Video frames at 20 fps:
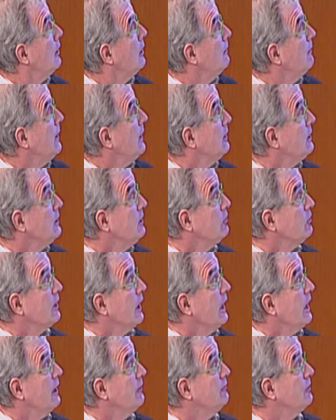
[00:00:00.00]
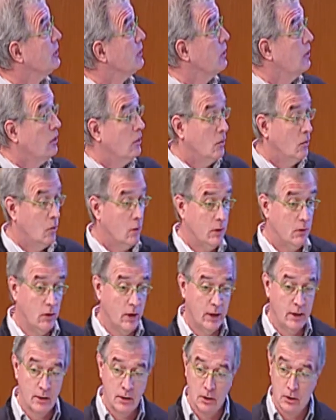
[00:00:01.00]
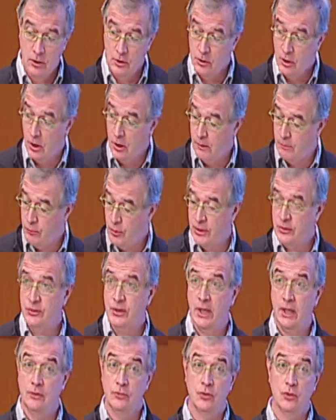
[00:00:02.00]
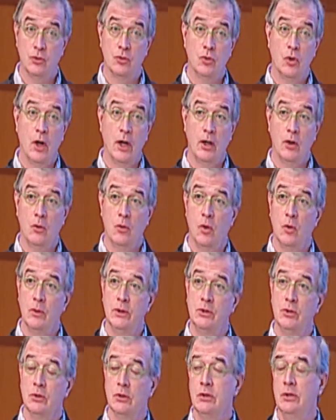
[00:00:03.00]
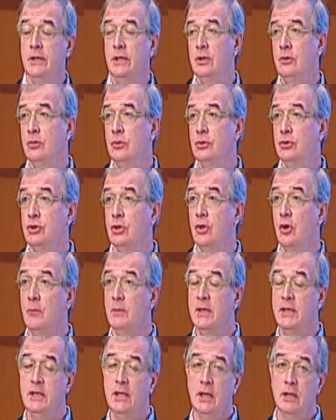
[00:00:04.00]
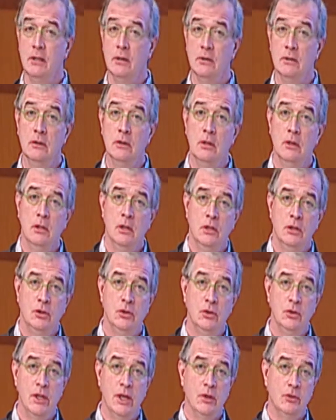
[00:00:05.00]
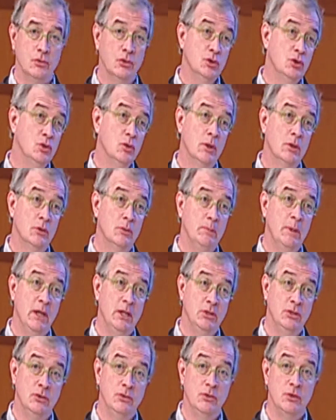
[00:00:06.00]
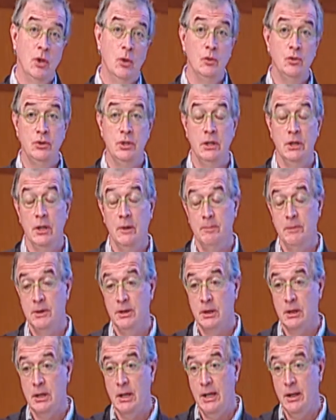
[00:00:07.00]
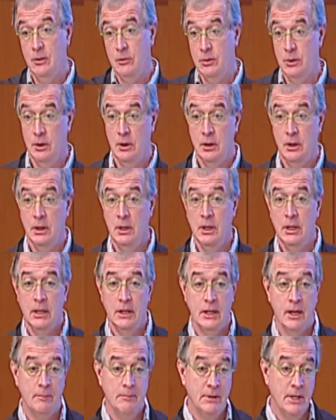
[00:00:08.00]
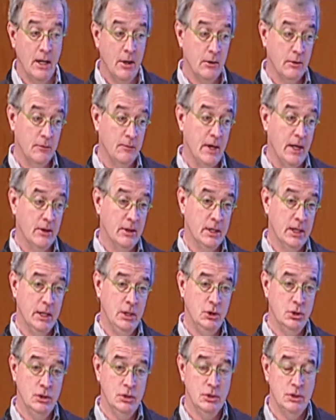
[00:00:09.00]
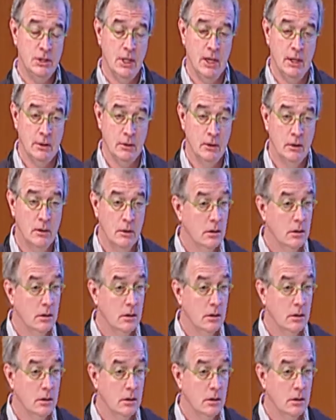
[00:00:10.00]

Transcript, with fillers: About a year and a half ago, we ran a, a breast cancer trial where we took clinical and genomic data, 2,200 patients hosted up in the cloud, kept out a validation set,